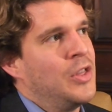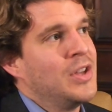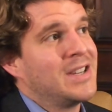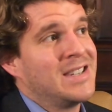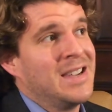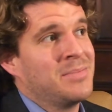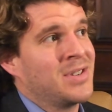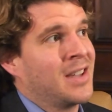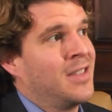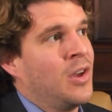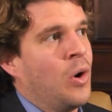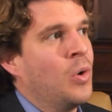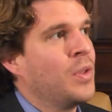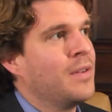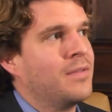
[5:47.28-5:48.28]
this seems like
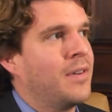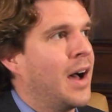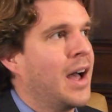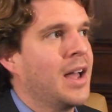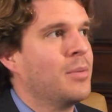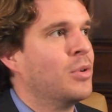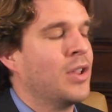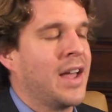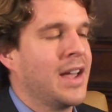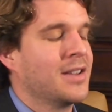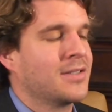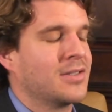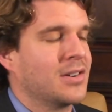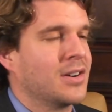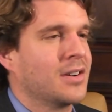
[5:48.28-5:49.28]
the only viable
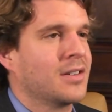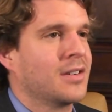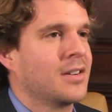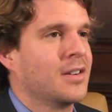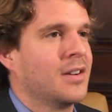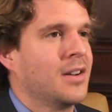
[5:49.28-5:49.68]
answer.